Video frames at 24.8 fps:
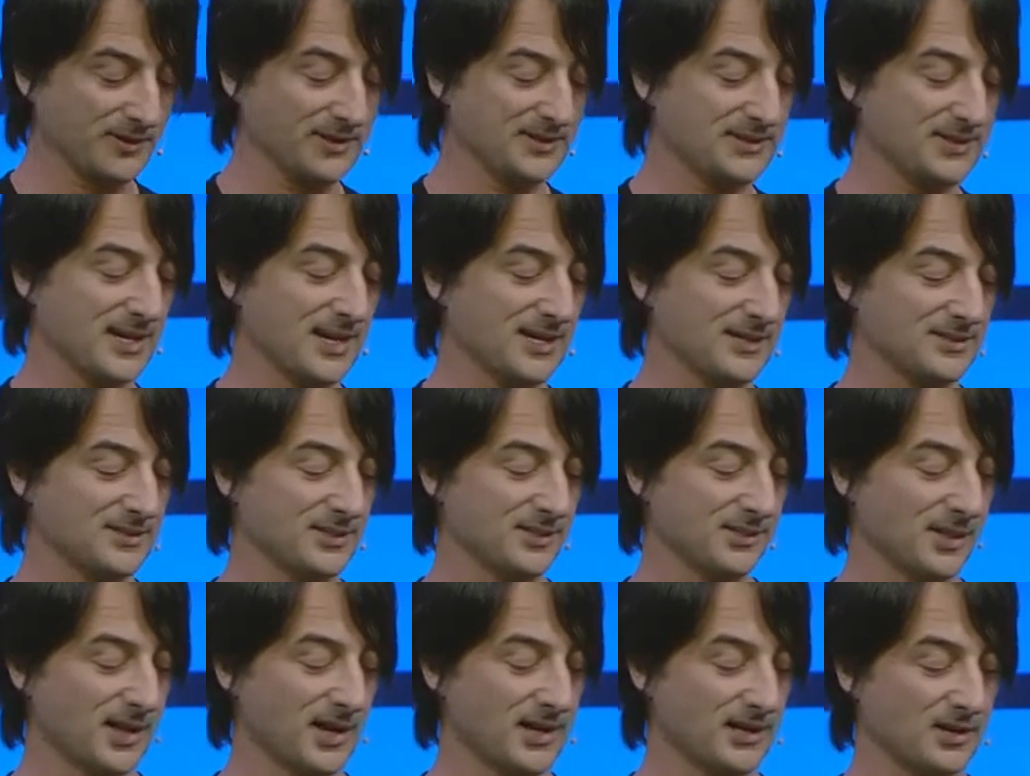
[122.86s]
tend to
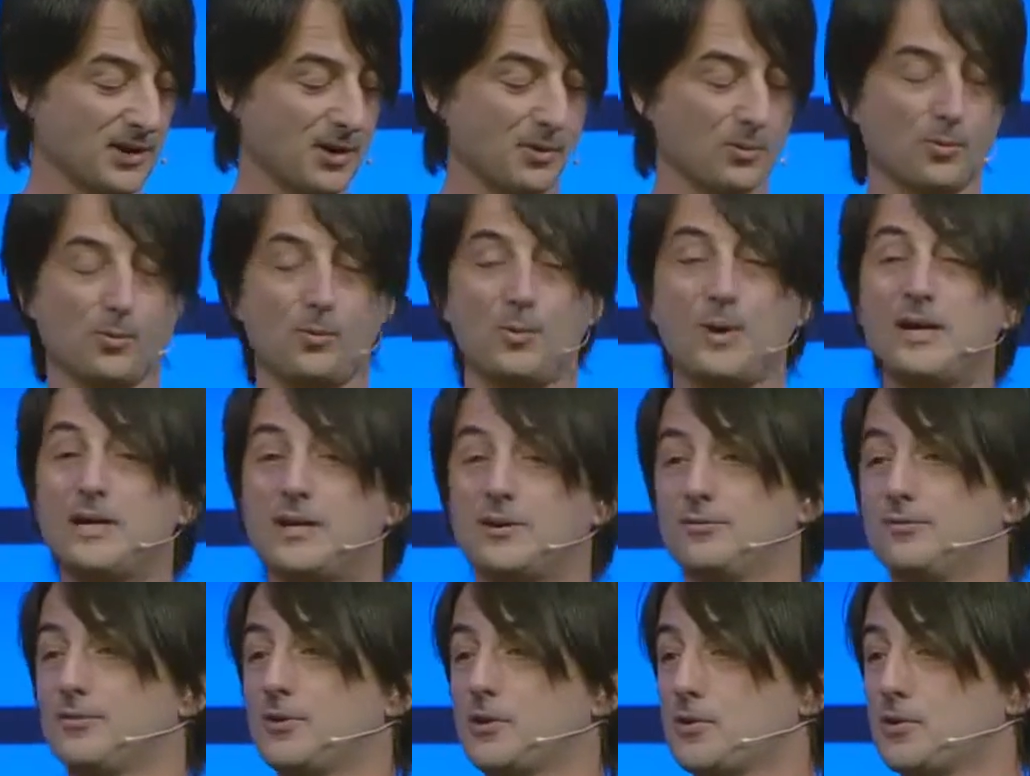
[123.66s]
like a week
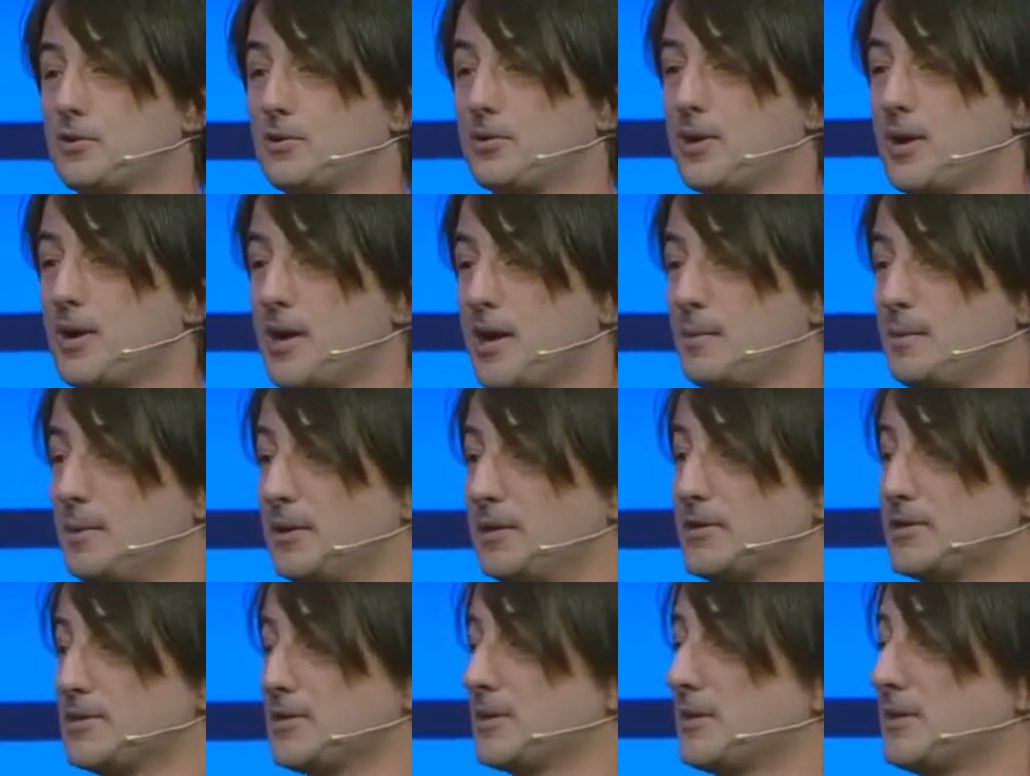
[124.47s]
view,
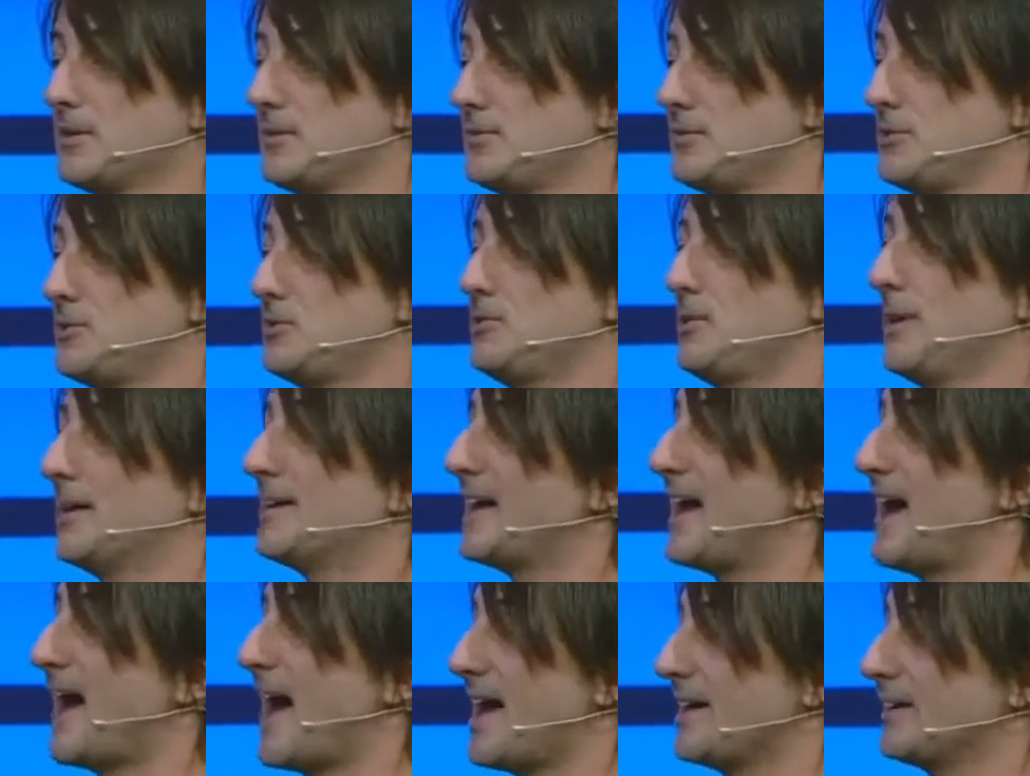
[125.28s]
because it gives you an
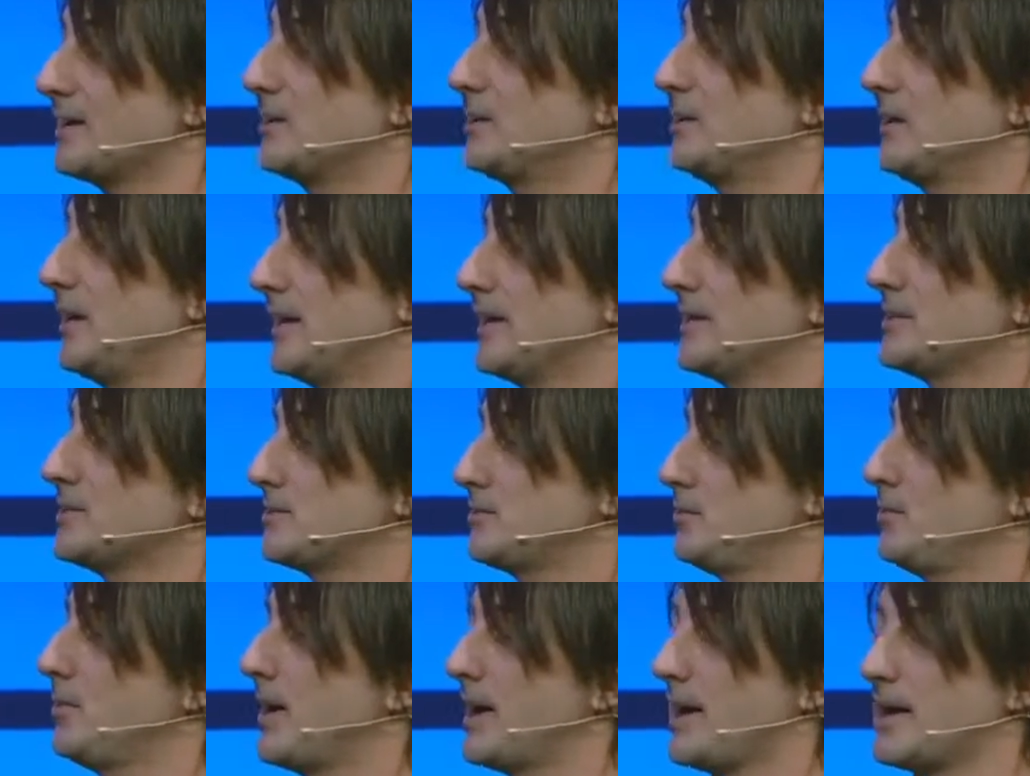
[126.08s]
at-a-glance
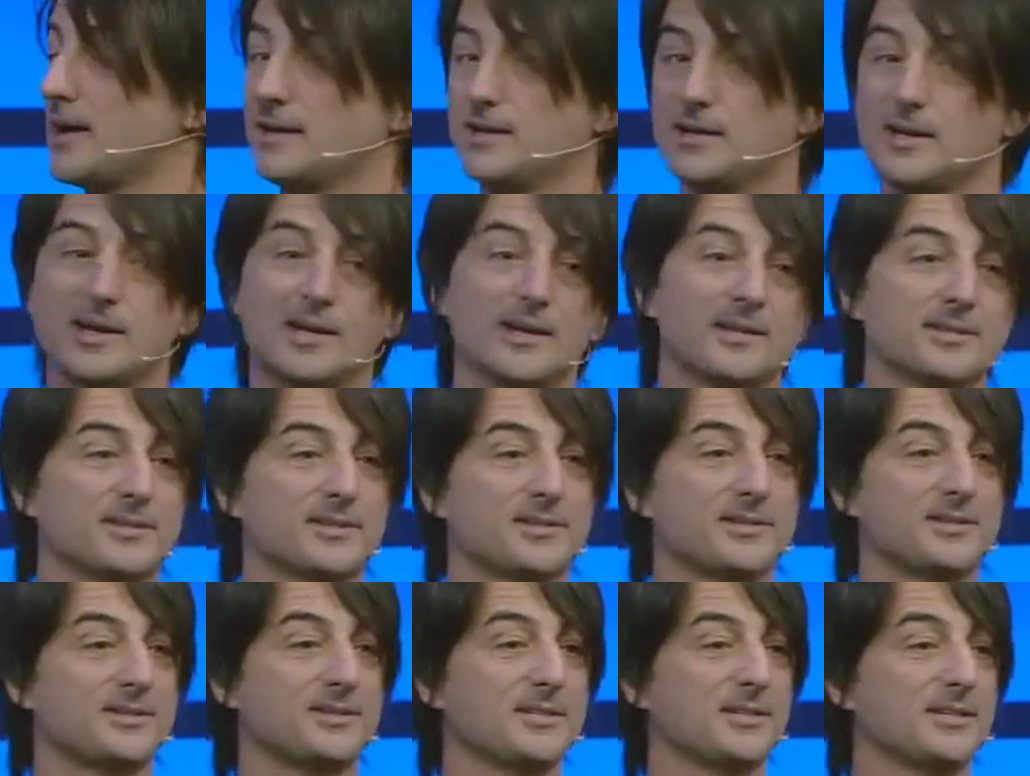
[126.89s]
way to
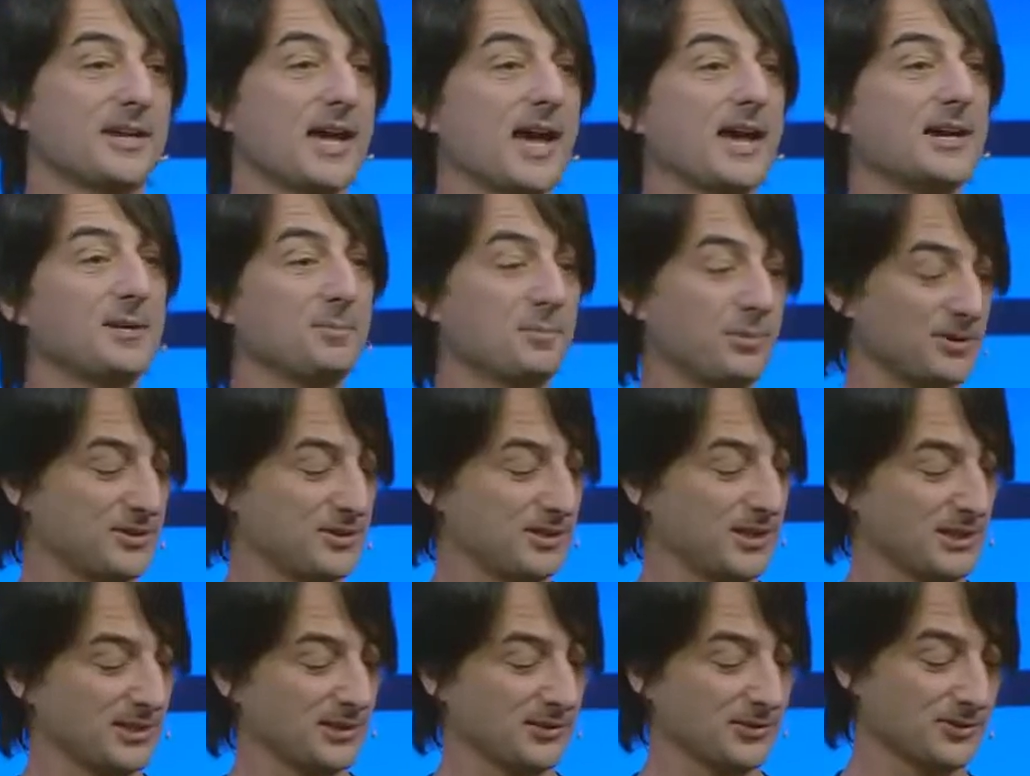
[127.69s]
see any
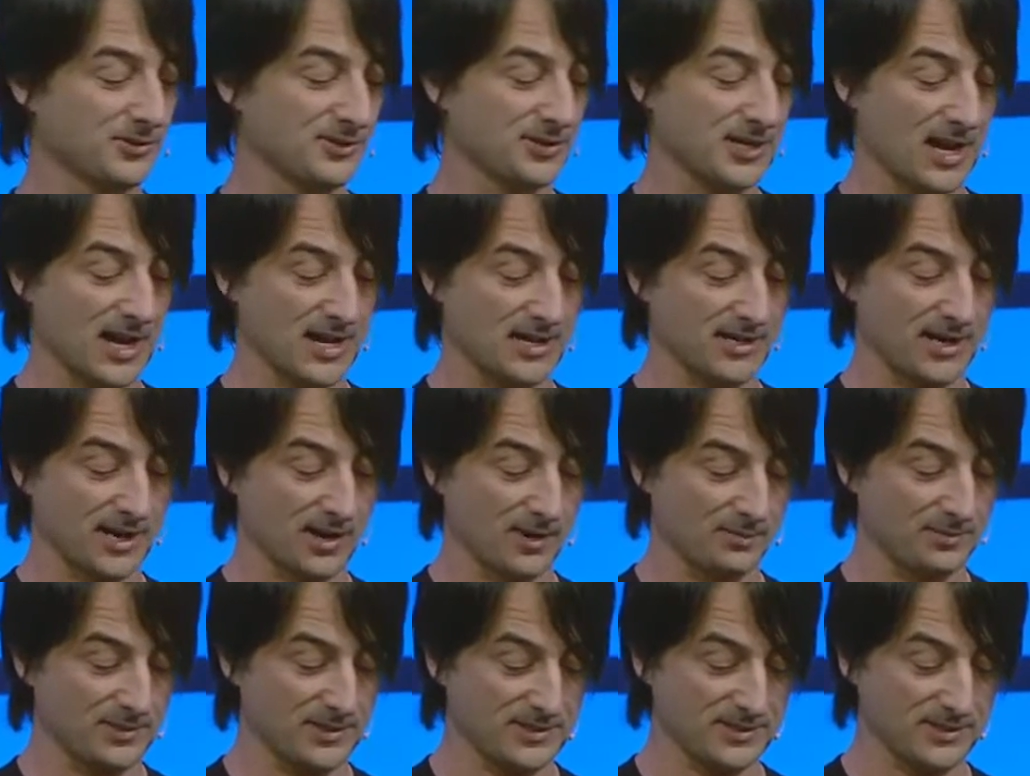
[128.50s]
particular day and how
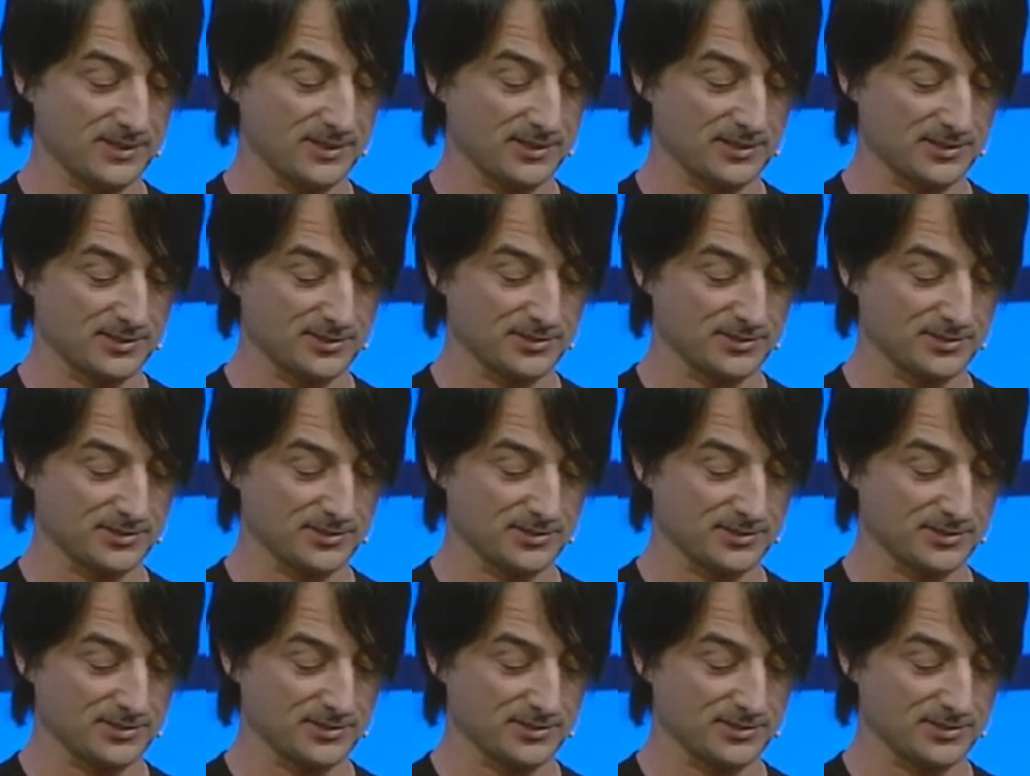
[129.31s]
busy it is.